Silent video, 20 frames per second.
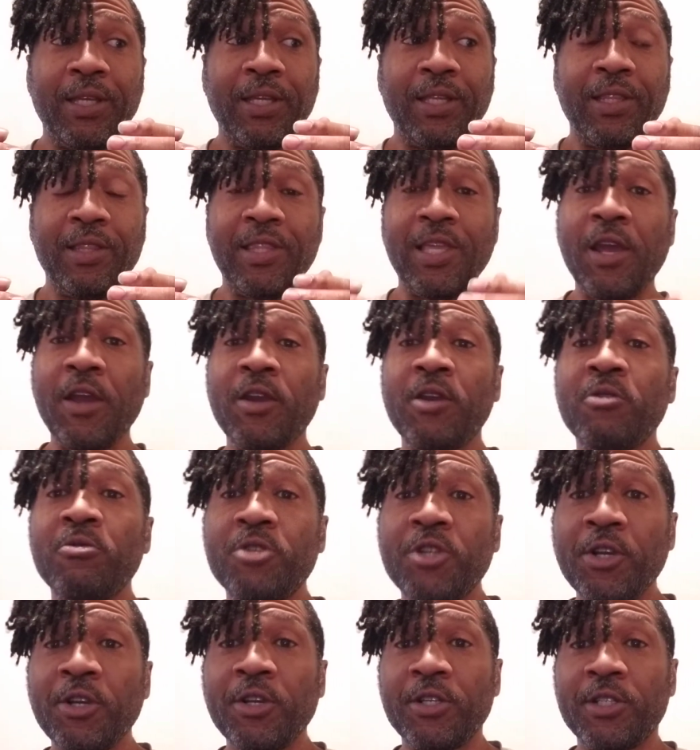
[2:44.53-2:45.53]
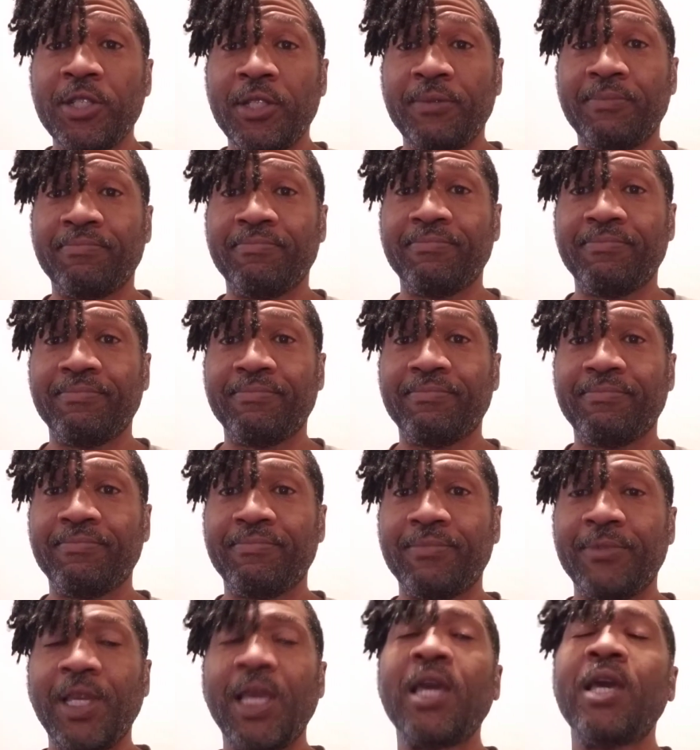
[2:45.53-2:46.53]
they're in New Jersey.
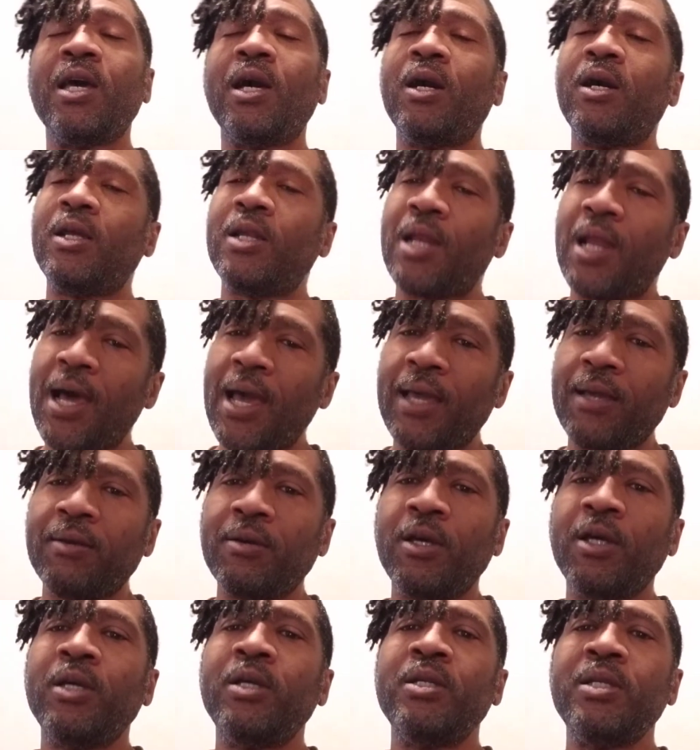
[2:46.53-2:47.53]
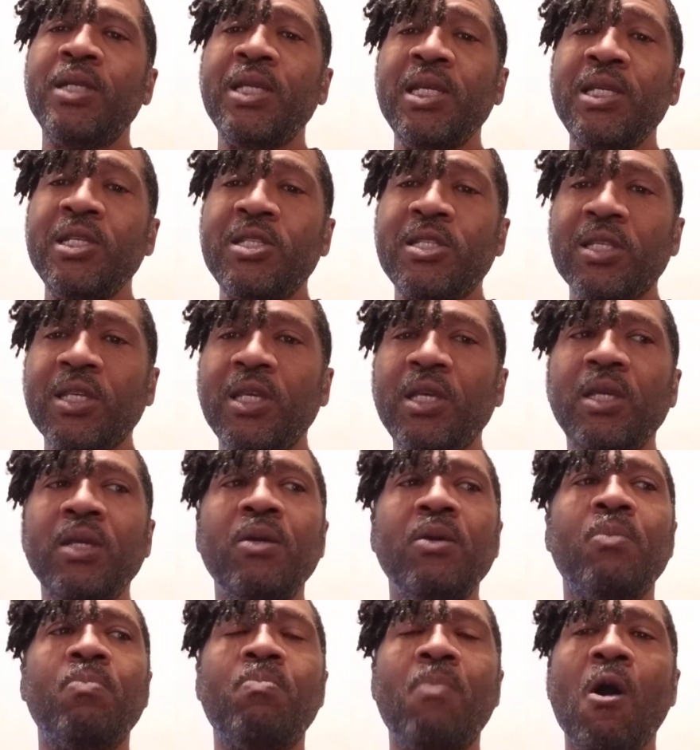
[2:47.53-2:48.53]
Unlike DC,
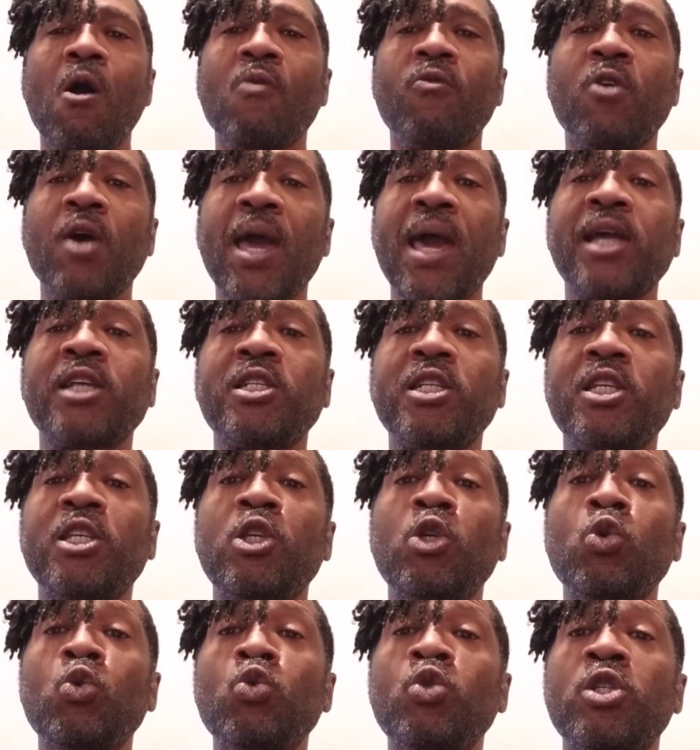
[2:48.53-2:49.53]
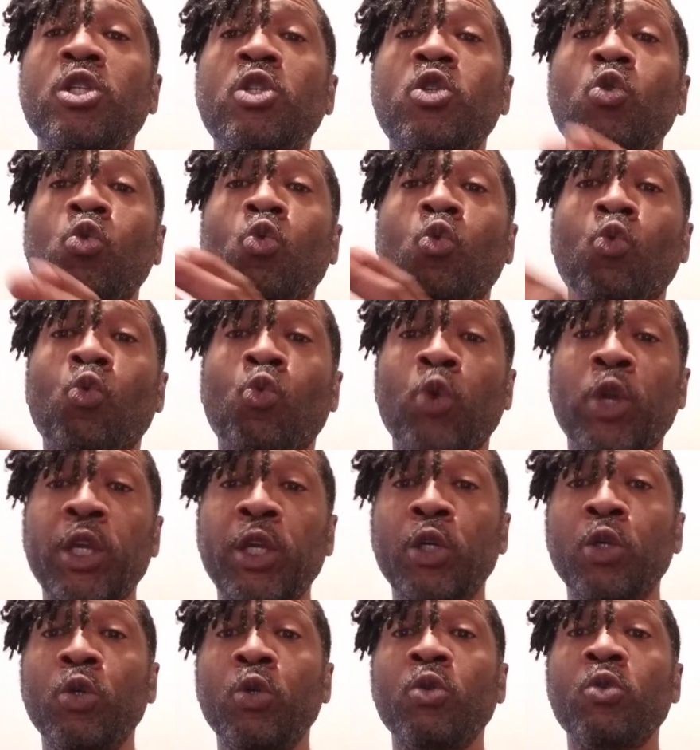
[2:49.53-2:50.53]
Marvel actually uses
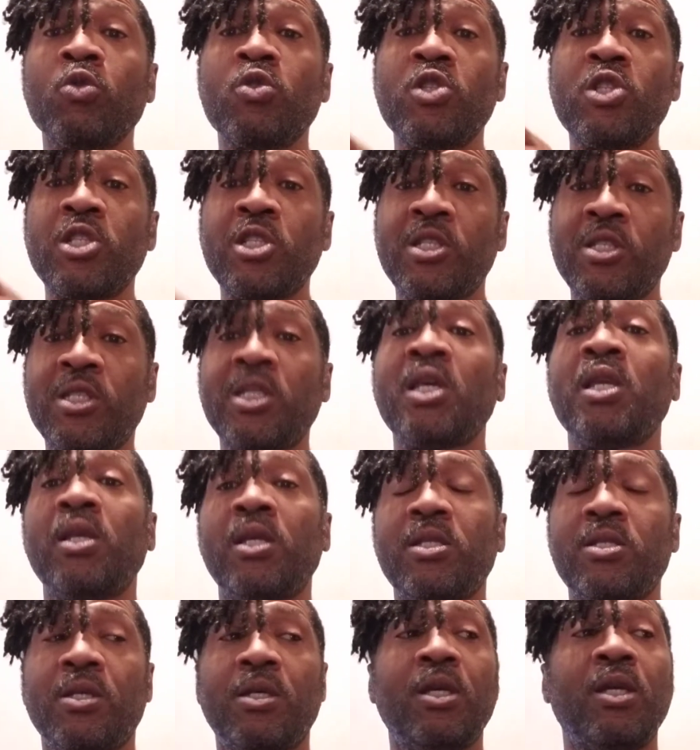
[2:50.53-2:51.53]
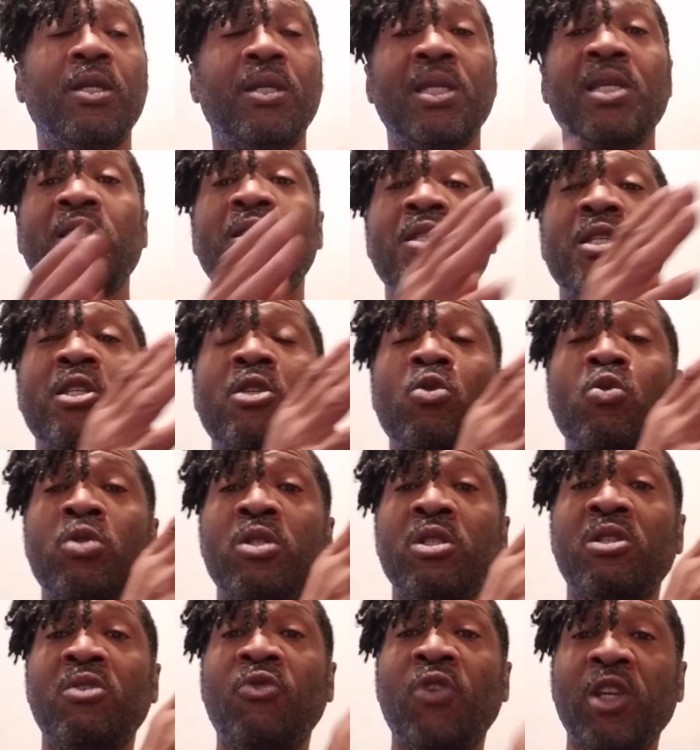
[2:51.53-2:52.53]
real cities. DC
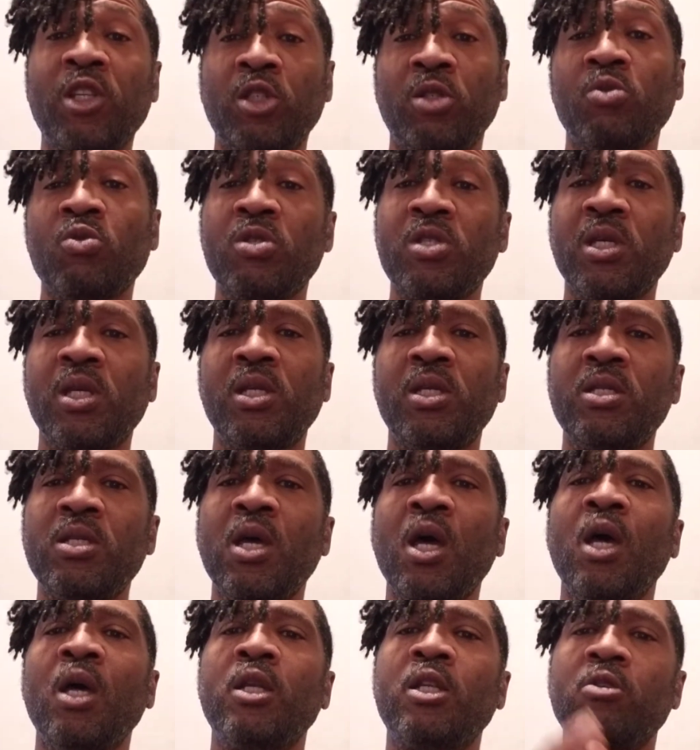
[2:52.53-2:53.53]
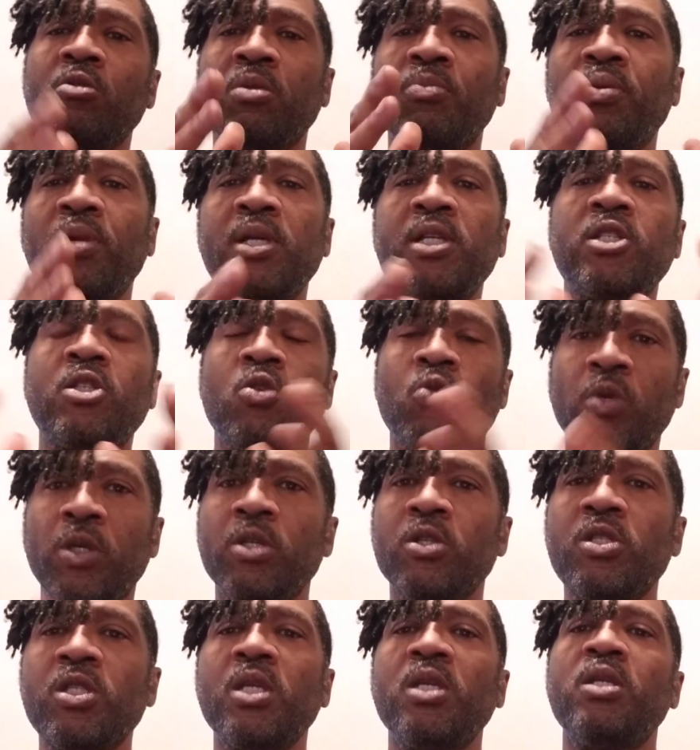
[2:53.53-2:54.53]
uses fictional cities to replace the real
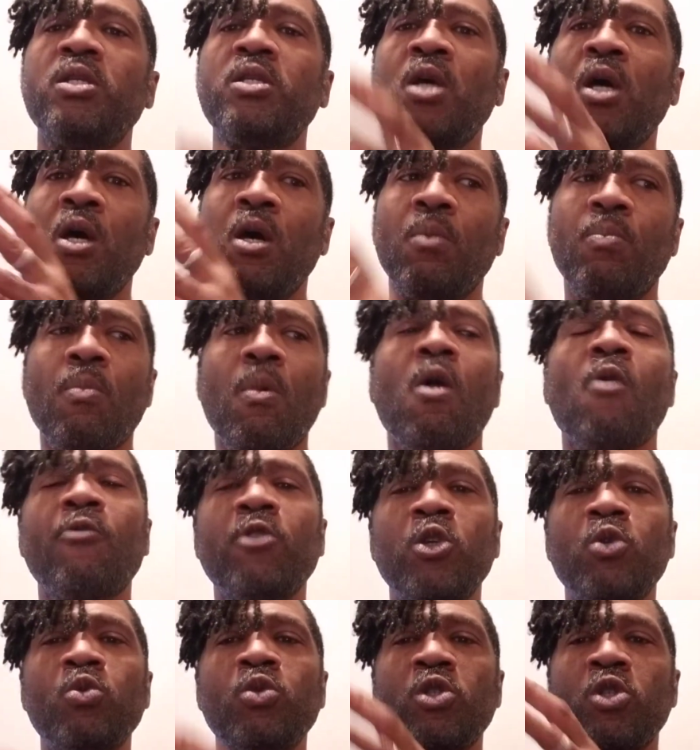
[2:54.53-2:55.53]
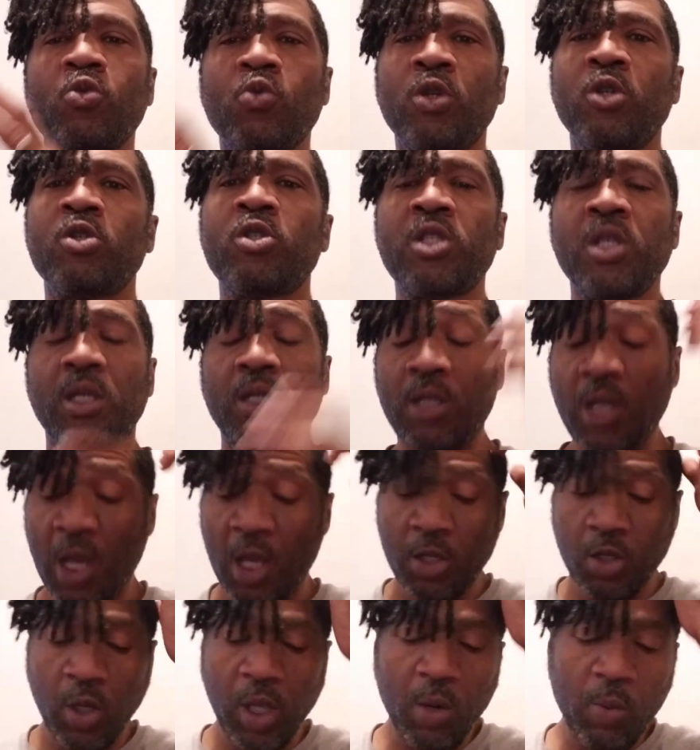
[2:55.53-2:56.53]
cities. Marvel uses real cities.
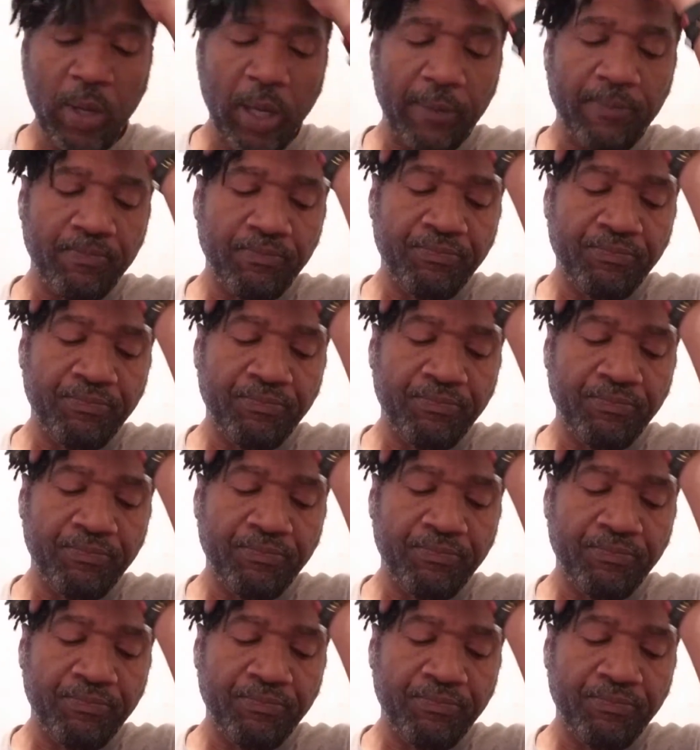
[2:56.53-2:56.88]
So anyway,